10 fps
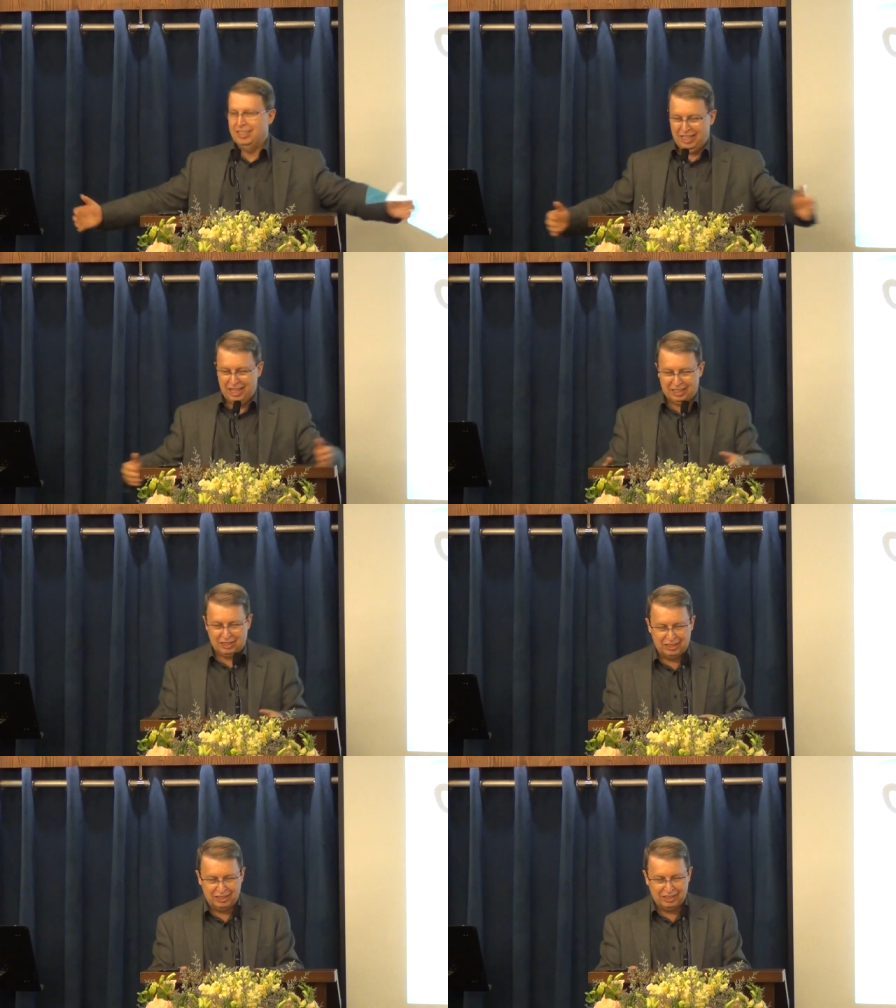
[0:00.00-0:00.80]

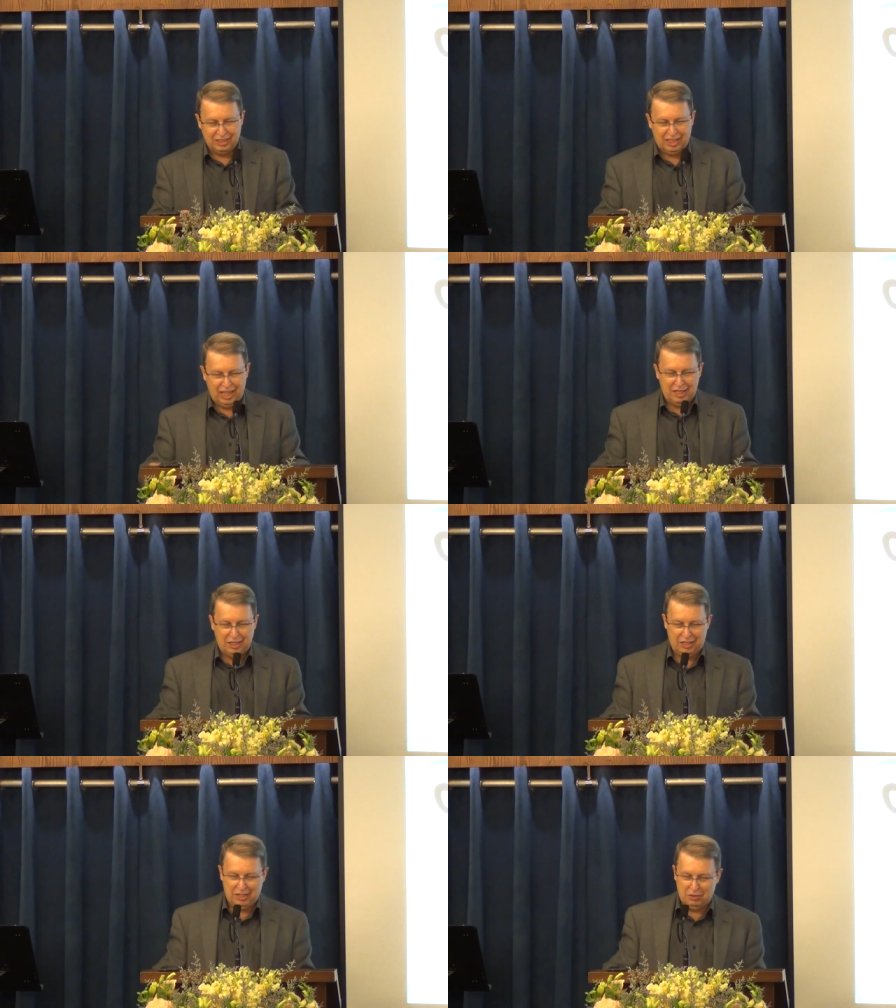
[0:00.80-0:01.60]
Yes.
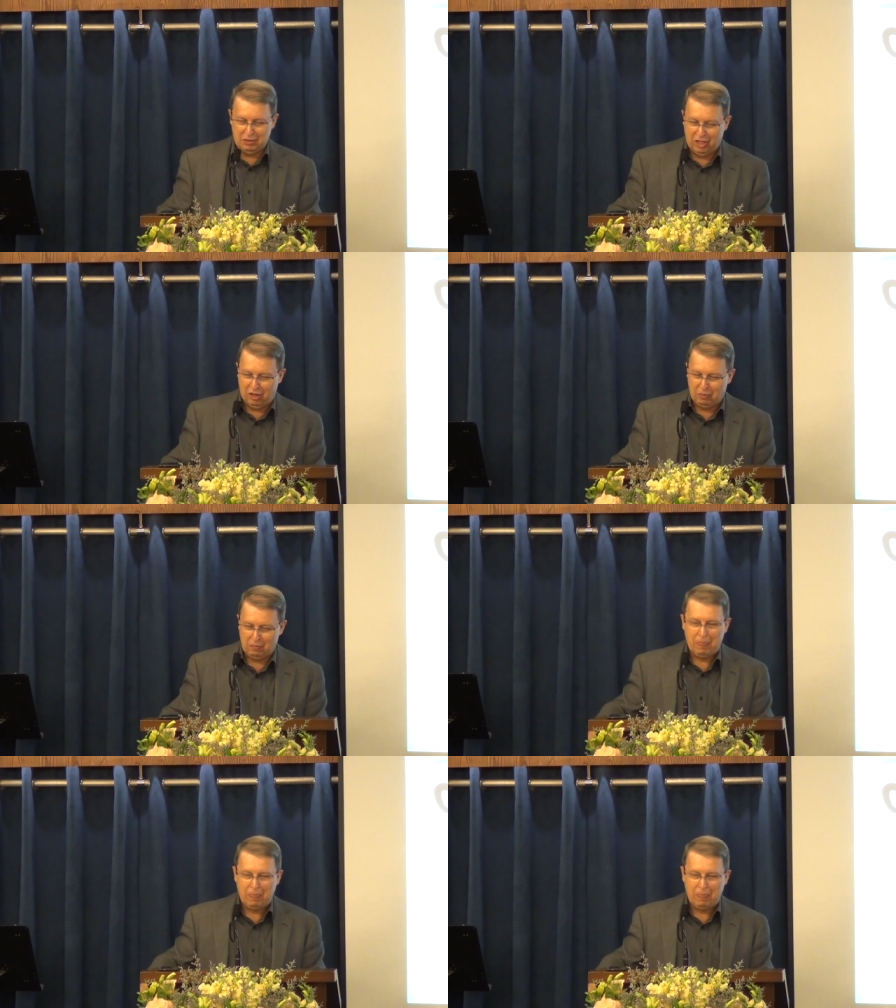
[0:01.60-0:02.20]
Hallelujah.